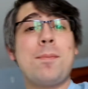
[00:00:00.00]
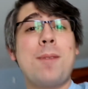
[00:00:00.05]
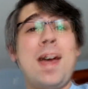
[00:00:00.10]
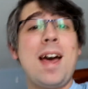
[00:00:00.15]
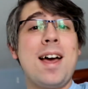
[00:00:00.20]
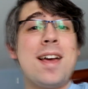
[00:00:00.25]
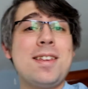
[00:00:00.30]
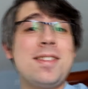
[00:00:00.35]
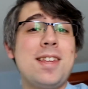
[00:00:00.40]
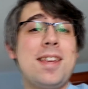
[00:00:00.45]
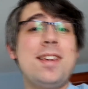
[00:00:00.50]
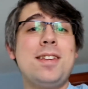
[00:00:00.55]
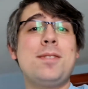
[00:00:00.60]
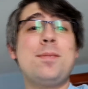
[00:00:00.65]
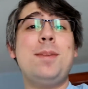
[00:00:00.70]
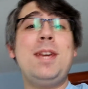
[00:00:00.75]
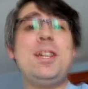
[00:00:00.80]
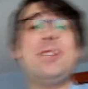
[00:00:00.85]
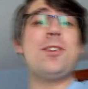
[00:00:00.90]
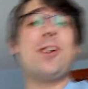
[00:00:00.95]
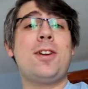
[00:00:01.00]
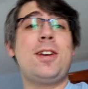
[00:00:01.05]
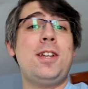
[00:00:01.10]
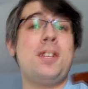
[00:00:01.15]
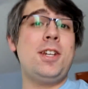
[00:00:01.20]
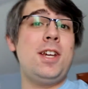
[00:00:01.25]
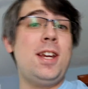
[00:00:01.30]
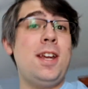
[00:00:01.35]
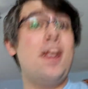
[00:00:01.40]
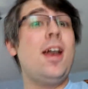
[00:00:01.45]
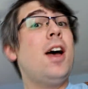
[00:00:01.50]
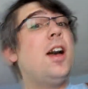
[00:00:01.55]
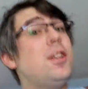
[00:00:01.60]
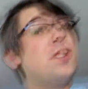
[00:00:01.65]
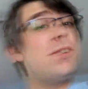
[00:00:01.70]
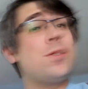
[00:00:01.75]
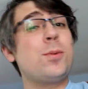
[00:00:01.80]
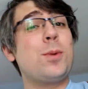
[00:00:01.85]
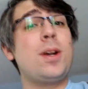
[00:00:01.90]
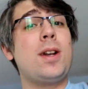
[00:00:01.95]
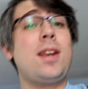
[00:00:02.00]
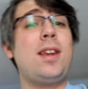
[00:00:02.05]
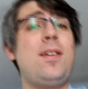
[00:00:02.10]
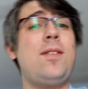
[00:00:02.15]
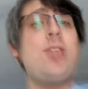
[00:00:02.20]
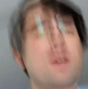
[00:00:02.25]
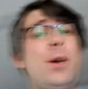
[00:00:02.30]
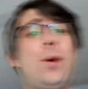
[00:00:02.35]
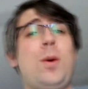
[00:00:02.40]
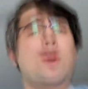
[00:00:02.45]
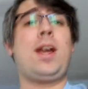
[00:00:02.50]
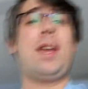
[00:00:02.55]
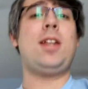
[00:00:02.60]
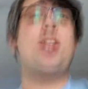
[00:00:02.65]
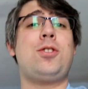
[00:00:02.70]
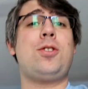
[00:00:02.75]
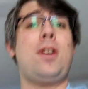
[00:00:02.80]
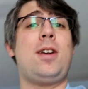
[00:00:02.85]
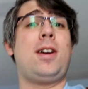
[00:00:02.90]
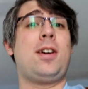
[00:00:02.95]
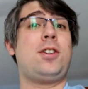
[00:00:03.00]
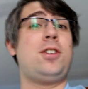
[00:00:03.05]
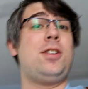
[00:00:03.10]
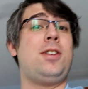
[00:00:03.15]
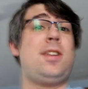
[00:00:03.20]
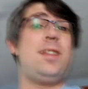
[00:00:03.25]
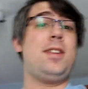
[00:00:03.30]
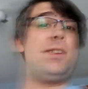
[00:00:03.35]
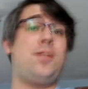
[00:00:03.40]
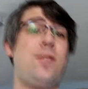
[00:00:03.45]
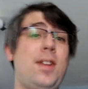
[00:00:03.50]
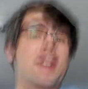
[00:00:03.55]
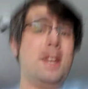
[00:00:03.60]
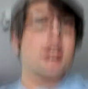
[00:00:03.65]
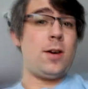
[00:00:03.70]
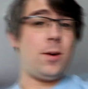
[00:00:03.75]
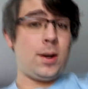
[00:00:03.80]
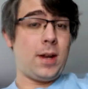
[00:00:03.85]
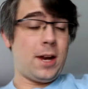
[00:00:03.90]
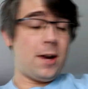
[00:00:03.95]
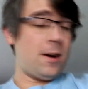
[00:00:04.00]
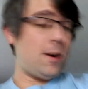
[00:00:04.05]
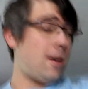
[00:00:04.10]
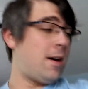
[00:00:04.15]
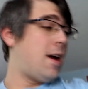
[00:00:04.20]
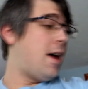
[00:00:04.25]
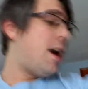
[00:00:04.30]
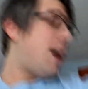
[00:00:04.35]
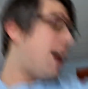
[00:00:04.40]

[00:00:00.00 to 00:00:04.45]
up guys, it's me Johnny G. Just wanted to give you a quick introduction to this video here.